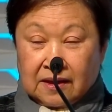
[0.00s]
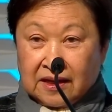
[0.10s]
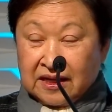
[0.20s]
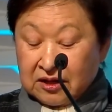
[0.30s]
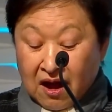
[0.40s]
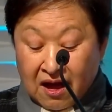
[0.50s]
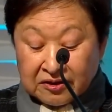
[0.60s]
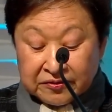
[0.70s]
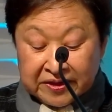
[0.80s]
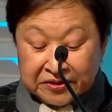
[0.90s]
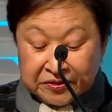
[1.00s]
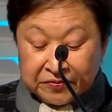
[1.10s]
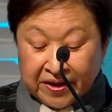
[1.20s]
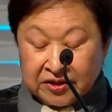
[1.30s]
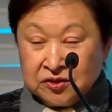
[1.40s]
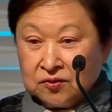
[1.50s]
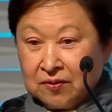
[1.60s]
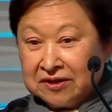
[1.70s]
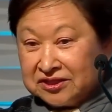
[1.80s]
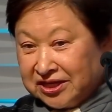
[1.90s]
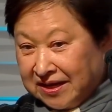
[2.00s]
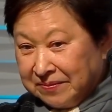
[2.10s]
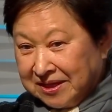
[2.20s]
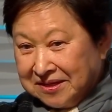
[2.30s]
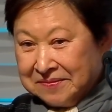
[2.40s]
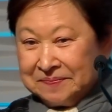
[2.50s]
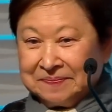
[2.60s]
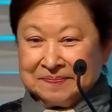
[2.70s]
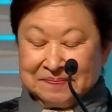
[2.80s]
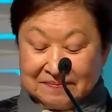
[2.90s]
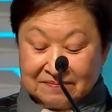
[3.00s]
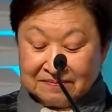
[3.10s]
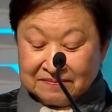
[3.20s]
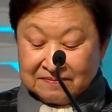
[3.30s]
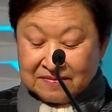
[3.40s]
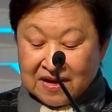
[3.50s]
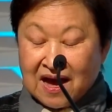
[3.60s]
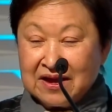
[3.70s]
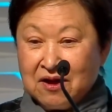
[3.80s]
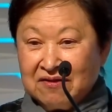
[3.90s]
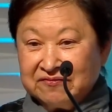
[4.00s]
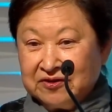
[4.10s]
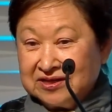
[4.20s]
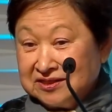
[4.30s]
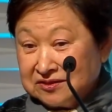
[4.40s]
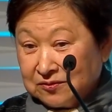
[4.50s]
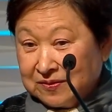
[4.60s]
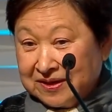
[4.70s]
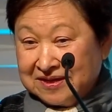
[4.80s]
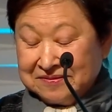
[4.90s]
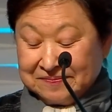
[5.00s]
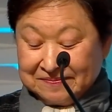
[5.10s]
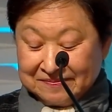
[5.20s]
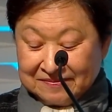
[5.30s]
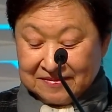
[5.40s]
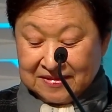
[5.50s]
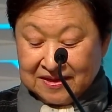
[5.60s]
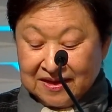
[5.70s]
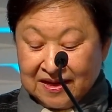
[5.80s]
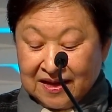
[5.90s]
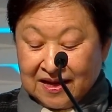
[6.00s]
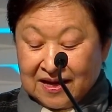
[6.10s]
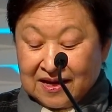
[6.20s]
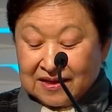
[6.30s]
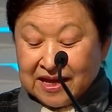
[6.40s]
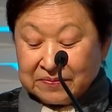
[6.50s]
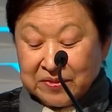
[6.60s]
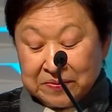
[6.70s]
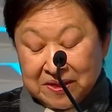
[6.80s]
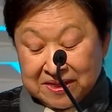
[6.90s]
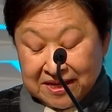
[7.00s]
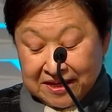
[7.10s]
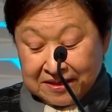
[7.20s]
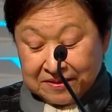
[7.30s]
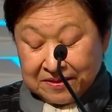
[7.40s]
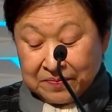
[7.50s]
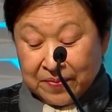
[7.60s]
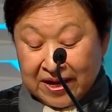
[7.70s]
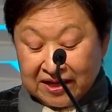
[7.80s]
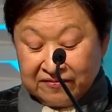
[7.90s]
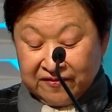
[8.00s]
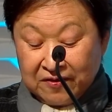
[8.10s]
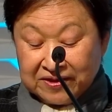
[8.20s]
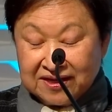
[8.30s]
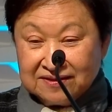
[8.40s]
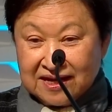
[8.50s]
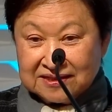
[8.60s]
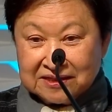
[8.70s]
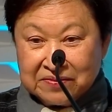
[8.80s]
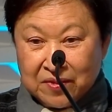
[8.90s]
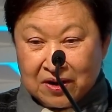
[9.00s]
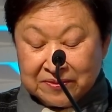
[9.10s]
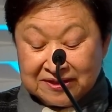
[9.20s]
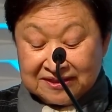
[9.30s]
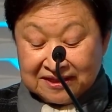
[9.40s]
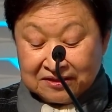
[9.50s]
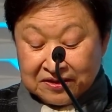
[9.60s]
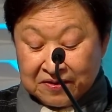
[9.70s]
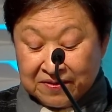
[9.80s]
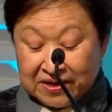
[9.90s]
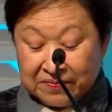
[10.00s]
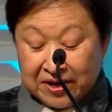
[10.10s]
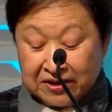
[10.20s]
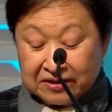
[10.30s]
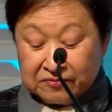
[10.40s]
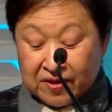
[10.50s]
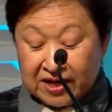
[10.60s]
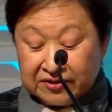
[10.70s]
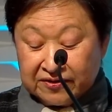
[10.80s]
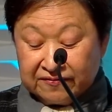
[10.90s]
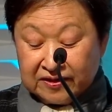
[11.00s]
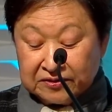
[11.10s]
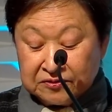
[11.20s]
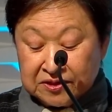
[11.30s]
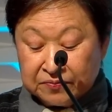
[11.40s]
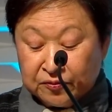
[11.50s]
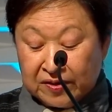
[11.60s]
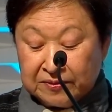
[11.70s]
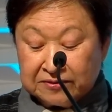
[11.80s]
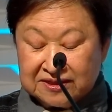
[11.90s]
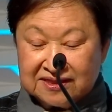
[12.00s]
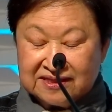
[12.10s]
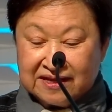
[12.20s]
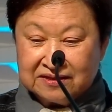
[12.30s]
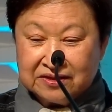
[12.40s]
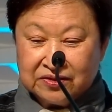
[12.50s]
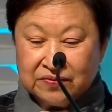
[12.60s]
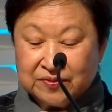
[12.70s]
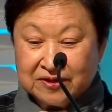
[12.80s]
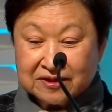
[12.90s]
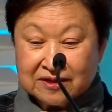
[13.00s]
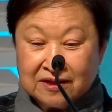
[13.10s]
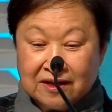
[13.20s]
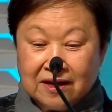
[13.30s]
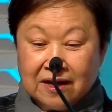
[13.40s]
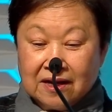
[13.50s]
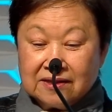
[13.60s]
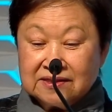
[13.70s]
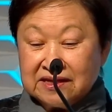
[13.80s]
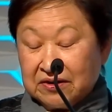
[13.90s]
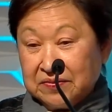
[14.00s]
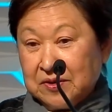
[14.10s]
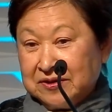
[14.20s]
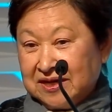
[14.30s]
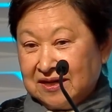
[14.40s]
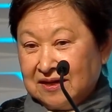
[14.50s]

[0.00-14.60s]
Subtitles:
In honoring you and your work, Jamie, I offer a story. Let me begin by invoking Leslie Marmon Silko, an American writer of Laguna Pueblo descent, in her book, Ceremony.